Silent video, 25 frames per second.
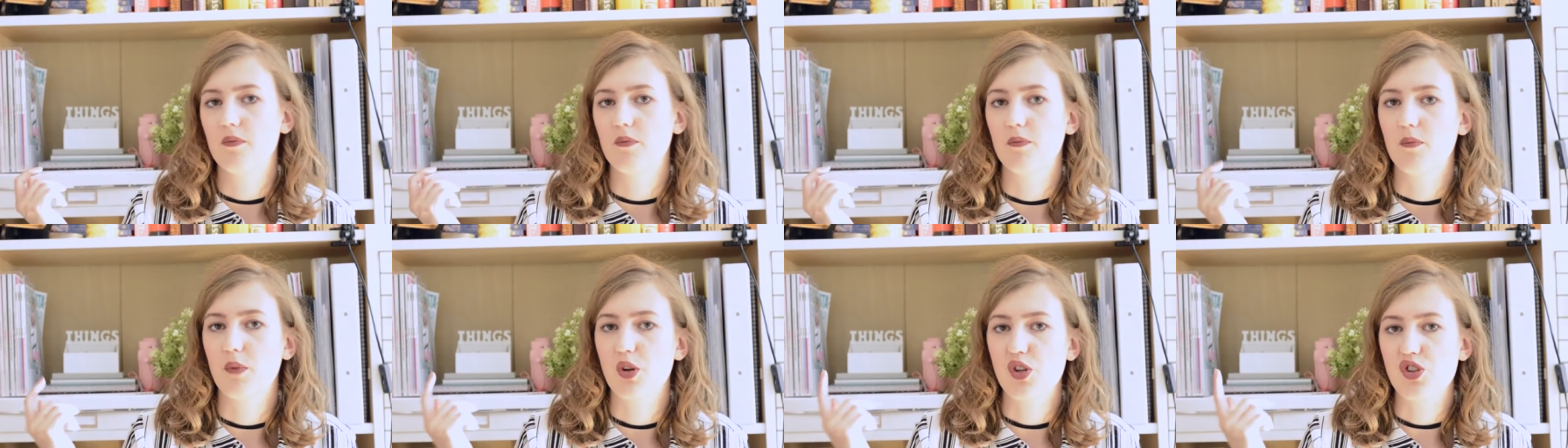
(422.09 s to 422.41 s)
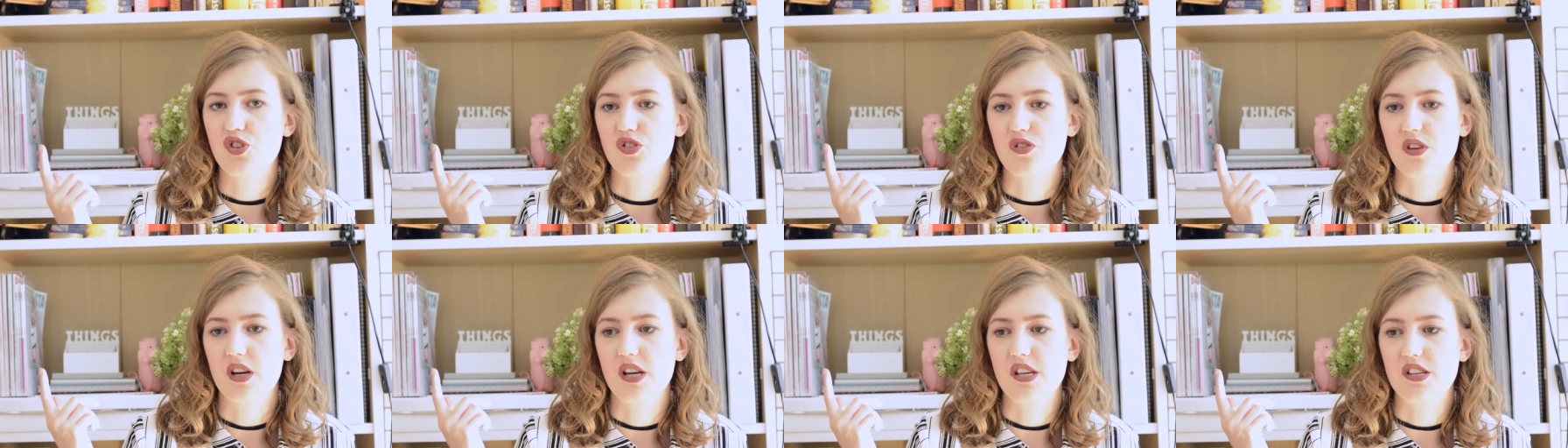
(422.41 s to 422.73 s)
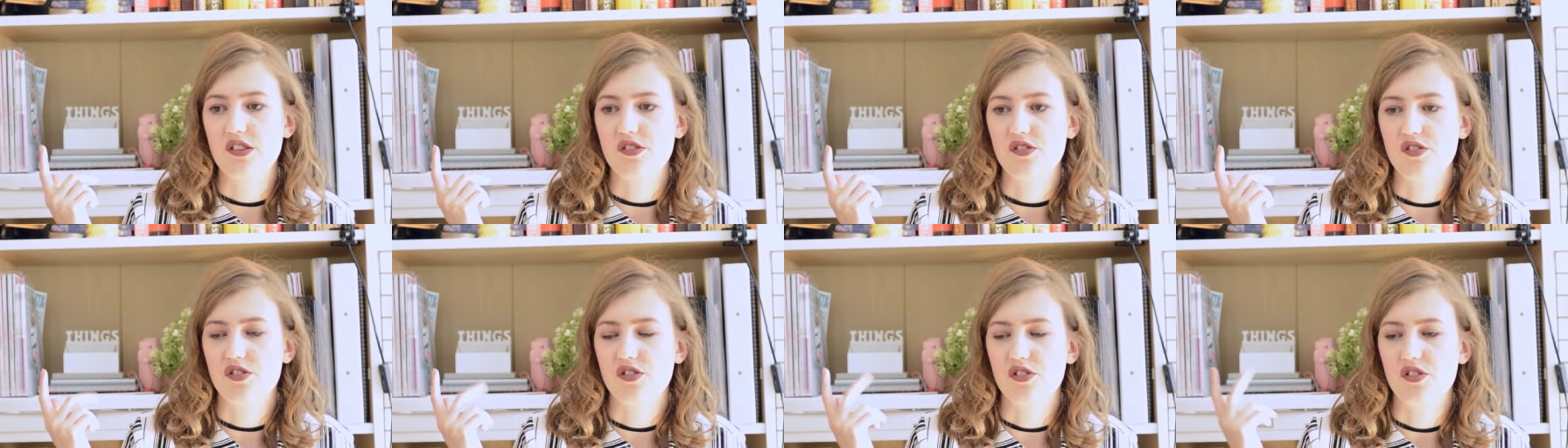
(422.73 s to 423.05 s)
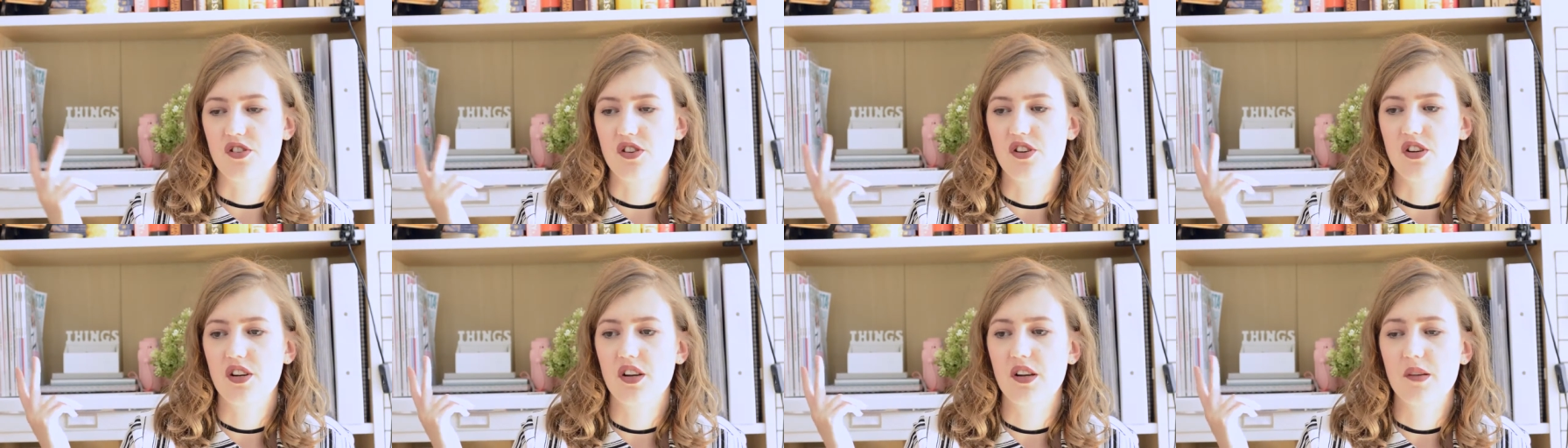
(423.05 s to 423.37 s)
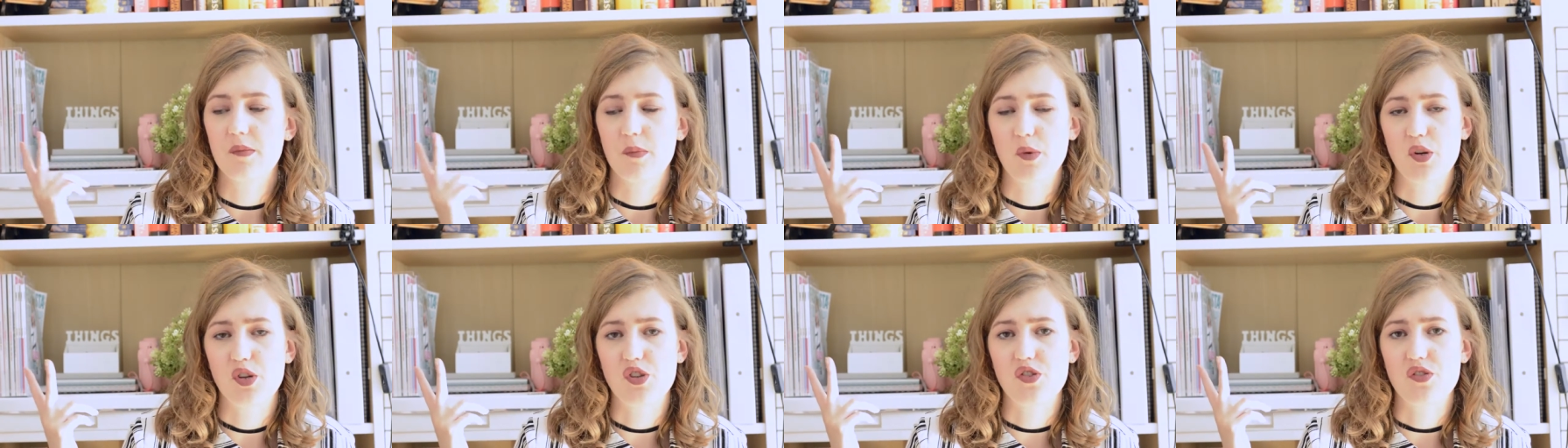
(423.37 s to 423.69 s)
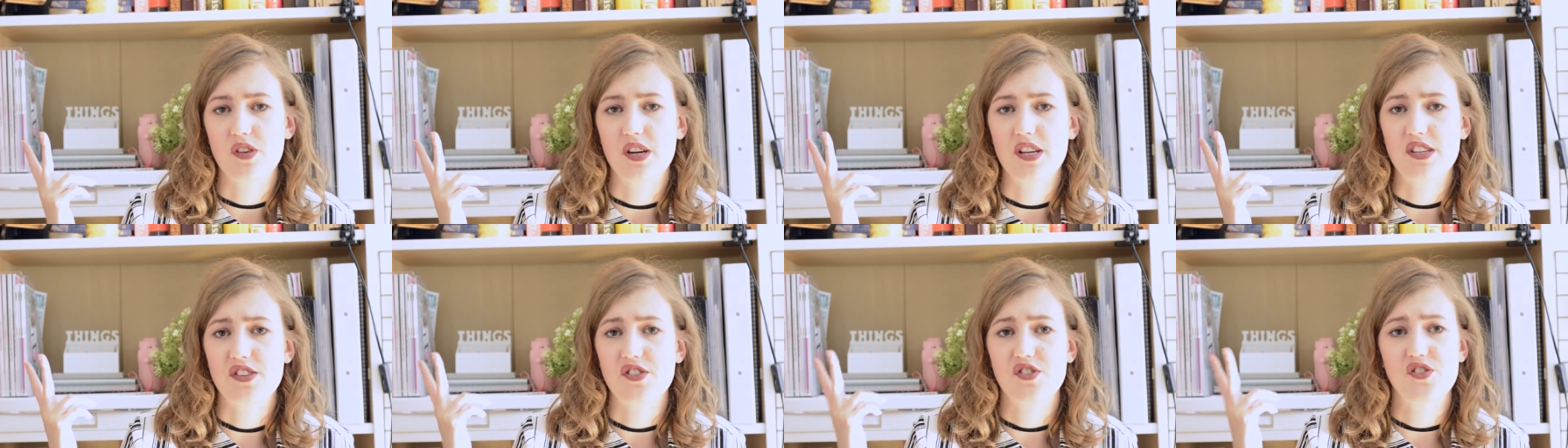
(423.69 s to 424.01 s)
moisturizer,
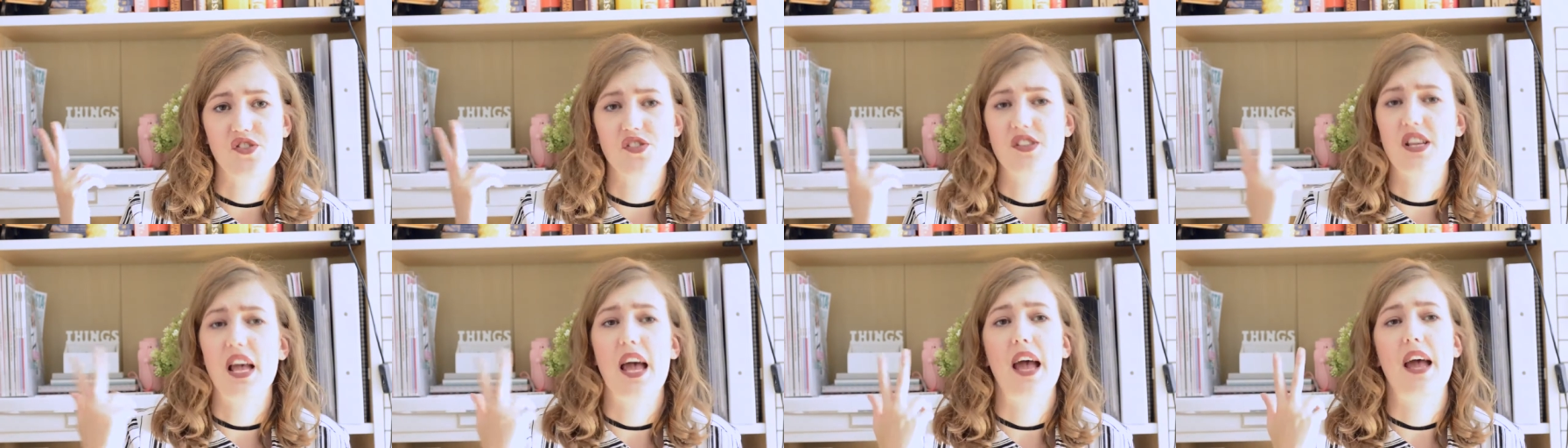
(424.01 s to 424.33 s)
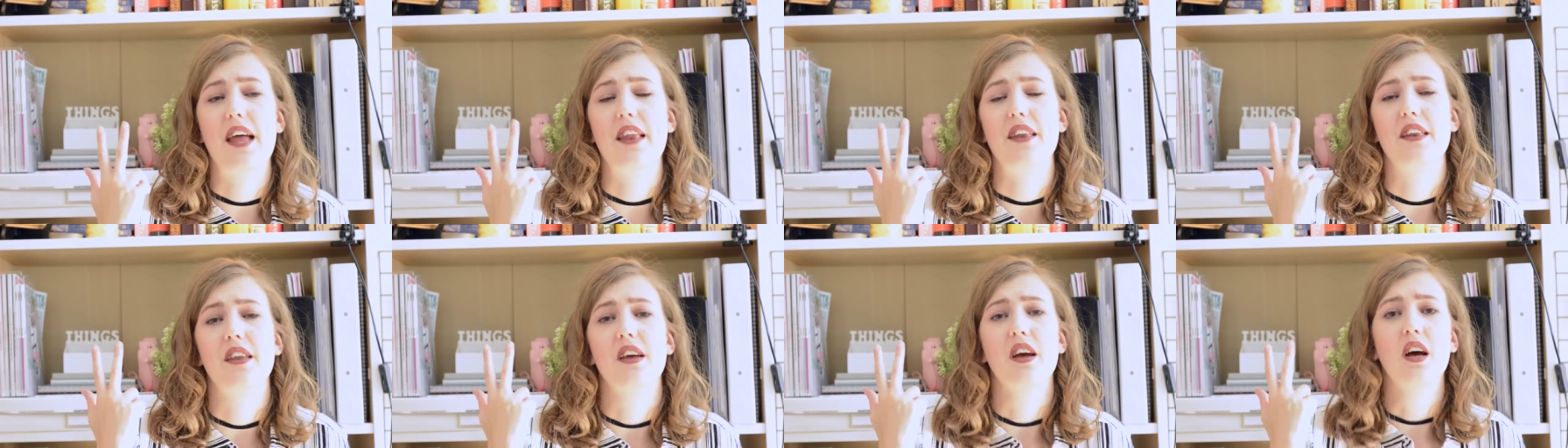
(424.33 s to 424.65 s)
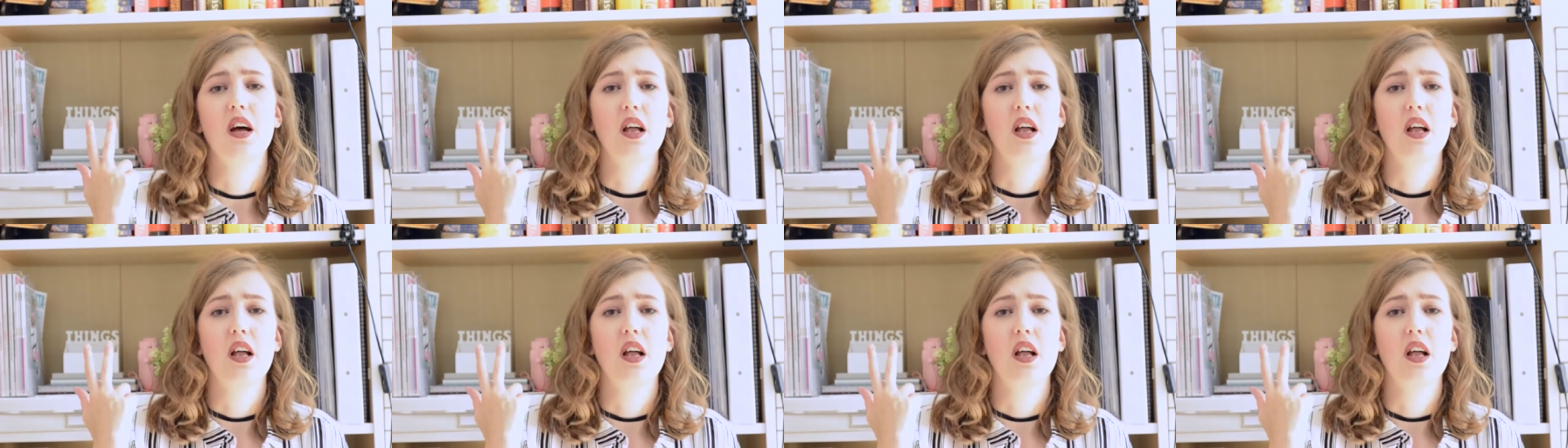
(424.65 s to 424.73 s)
moisturizers and